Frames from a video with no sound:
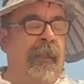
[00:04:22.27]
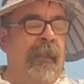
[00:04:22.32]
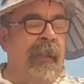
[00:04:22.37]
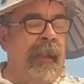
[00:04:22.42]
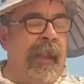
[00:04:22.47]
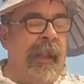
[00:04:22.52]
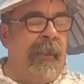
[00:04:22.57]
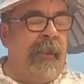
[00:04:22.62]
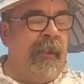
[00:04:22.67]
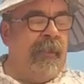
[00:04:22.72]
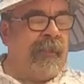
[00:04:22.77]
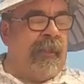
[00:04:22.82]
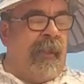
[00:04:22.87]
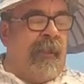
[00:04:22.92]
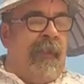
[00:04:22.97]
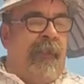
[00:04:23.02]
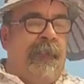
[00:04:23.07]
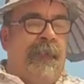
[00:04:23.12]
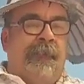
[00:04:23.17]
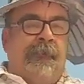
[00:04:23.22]
And there's
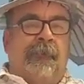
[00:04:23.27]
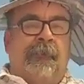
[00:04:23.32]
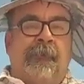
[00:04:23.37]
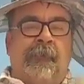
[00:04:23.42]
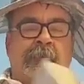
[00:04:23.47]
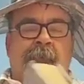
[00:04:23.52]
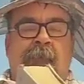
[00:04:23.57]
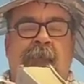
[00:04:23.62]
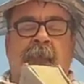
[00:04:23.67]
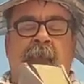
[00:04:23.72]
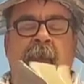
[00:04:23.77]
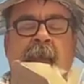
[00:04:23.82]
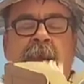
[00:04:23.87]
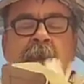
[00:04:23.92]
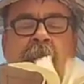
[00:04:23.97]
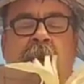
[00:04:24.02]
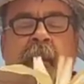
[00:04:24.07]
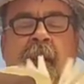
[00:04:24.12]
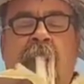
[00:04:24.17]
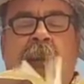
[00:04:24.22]
a
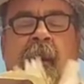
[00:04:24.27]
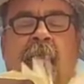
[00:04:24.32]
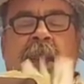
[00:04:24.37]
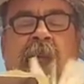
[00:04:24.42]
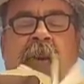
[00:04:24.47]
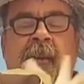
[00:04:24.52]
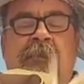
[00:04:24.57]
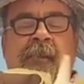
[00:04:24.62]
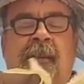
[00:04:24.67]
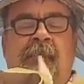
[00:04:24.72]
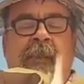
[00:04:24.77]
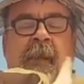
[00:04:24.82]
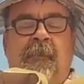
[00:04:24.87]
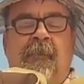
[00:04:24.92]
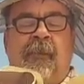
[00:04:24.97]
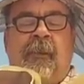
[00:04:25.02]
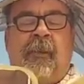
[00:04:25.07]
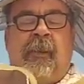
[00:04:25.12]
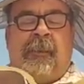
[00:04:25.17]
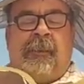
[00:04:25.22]
First
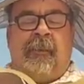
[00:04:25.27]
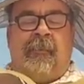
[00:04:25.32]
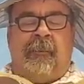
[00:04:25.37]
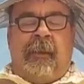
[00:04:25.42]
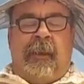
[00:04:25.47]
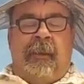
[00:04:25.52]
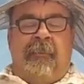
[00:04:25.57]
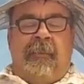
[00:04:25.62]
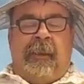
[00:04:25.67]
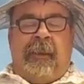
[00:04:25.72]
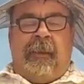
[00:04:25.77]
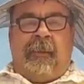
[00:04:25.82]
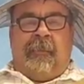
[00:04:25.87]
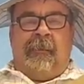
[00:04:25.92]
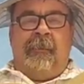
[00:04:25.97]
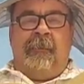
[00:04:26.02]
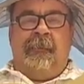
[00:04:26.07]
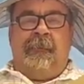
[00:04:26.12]
scripture I like to read every year.